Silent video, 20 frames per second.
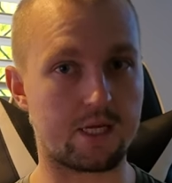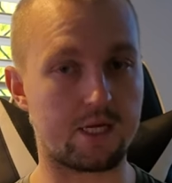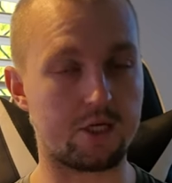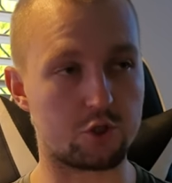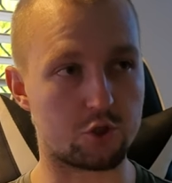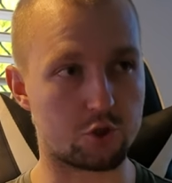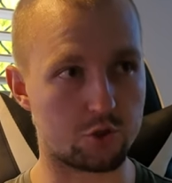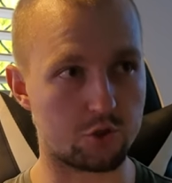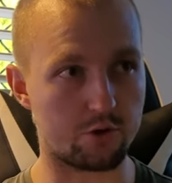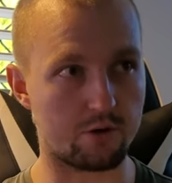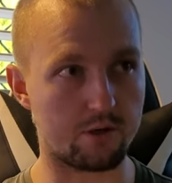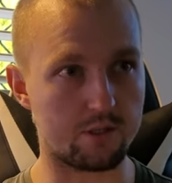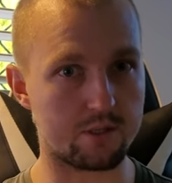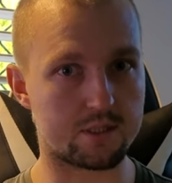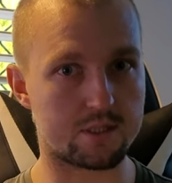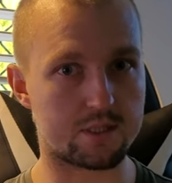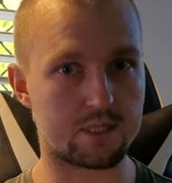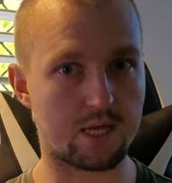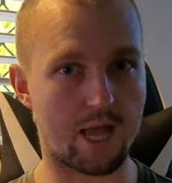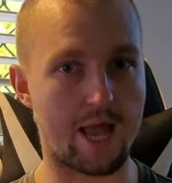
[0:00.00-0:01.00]

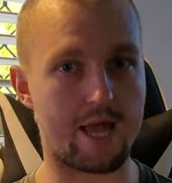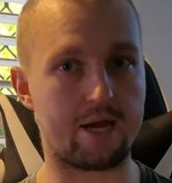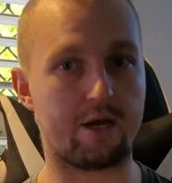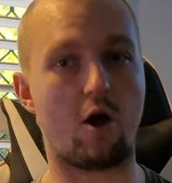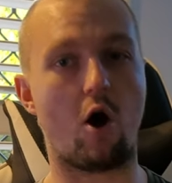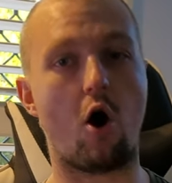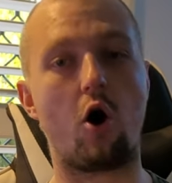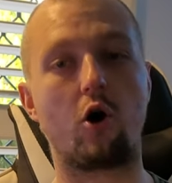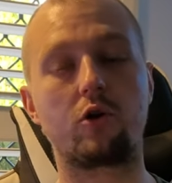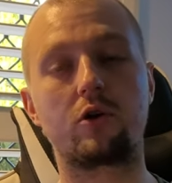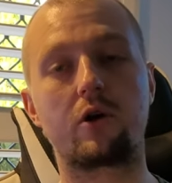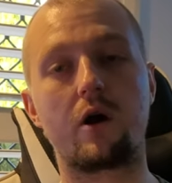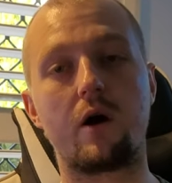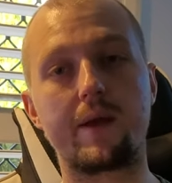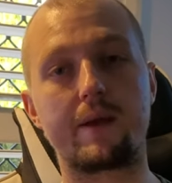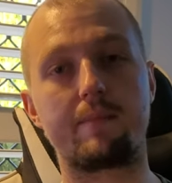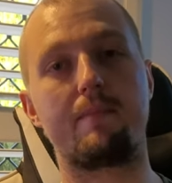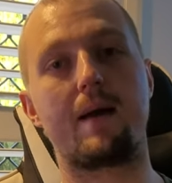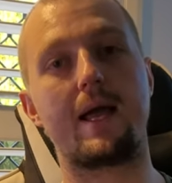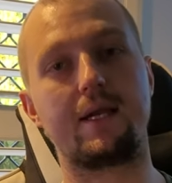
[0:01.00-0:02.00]
insurance, and
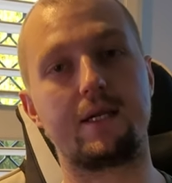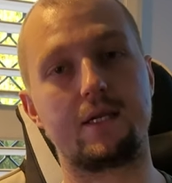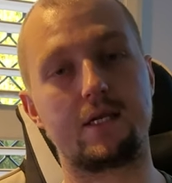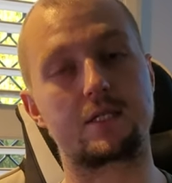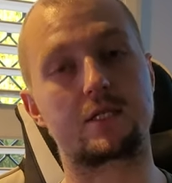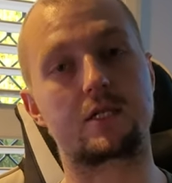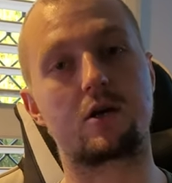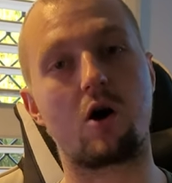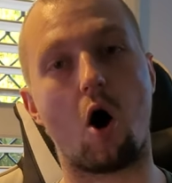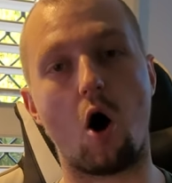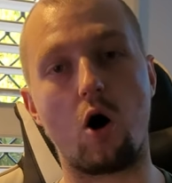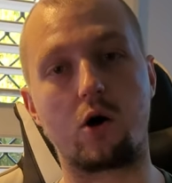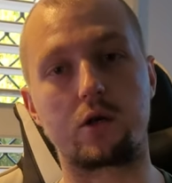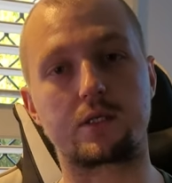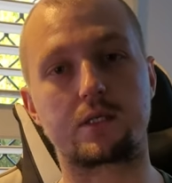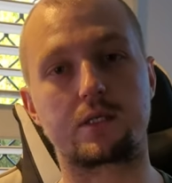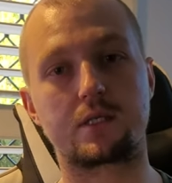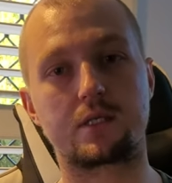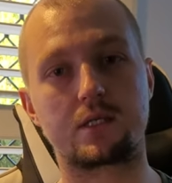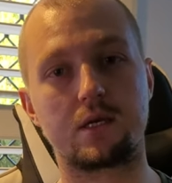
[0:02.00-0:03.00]
ongoing maintenance
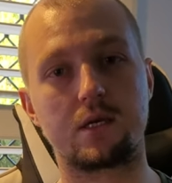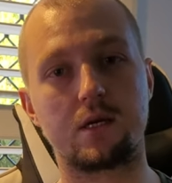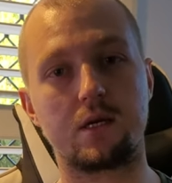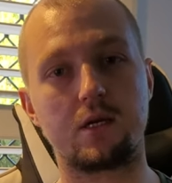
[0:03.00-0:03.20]
costs